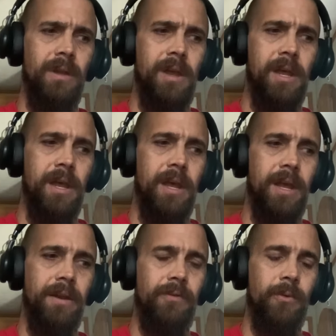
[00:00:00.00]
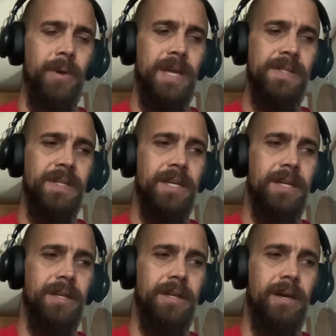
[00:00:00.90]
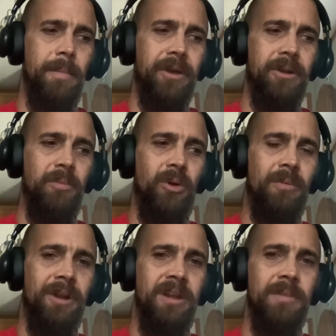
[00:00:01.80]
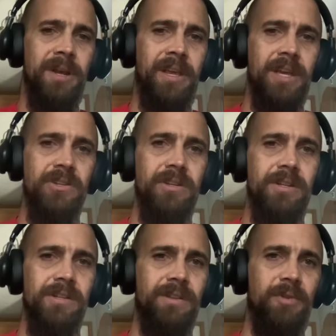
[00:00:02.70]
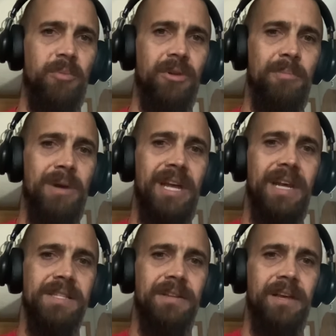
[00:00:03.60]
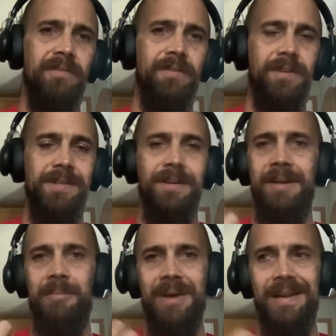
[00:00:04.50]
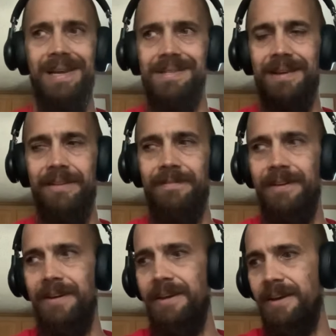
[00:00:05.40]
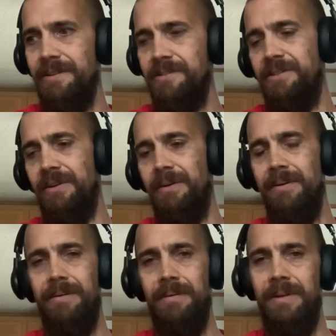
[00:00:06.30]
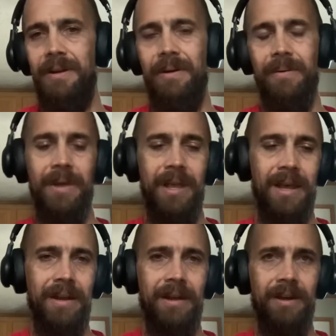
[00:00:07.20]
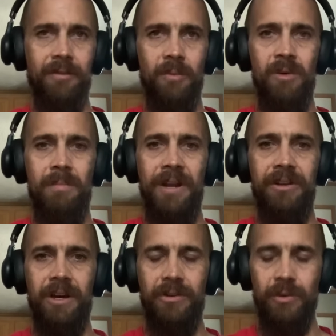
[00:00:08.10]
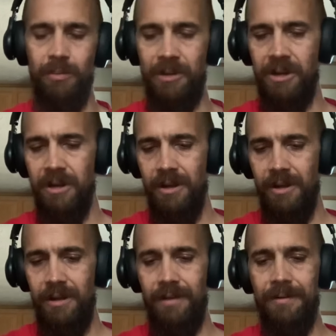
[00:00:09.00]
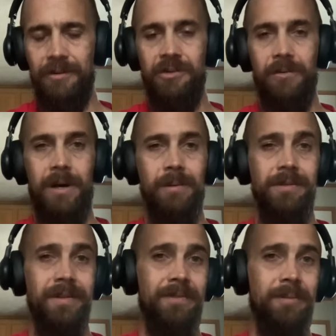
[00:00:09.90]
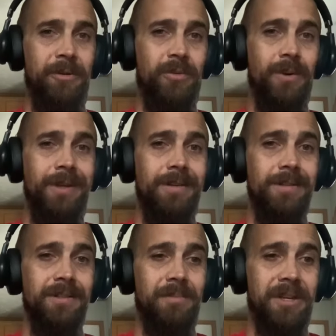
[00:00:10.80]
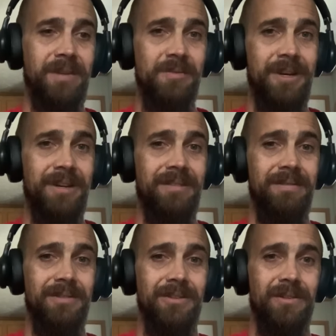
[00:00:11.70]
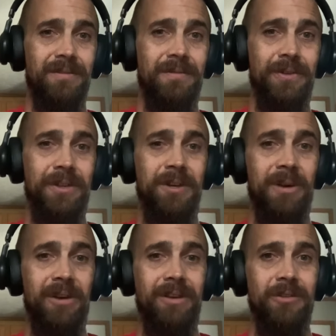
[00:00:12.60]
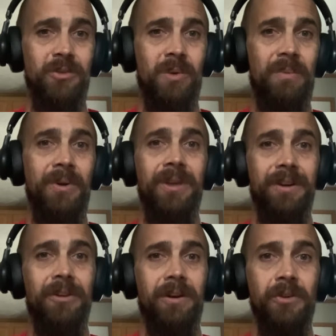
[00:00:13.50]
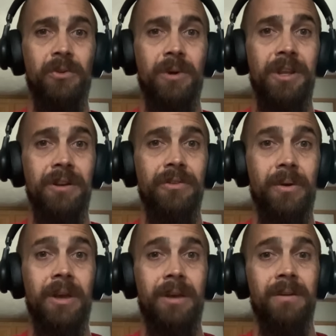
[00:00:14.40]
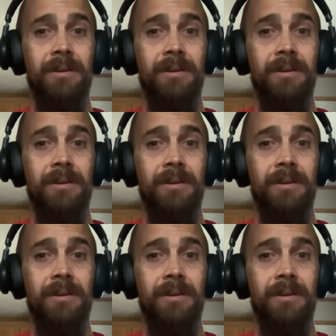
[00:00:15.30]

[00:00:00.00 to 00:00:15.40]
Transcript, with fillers: and the way I see it, I'm not going to put him on any medication. He's lived a pretty badass life. He's got a badass life still, you know. And uh, from what my doc told me, you know, Chihuahuas live up to 20 years sometimes, man. So if you're thinking about getting a Chihuahua, you got a doc for 20 years, okay?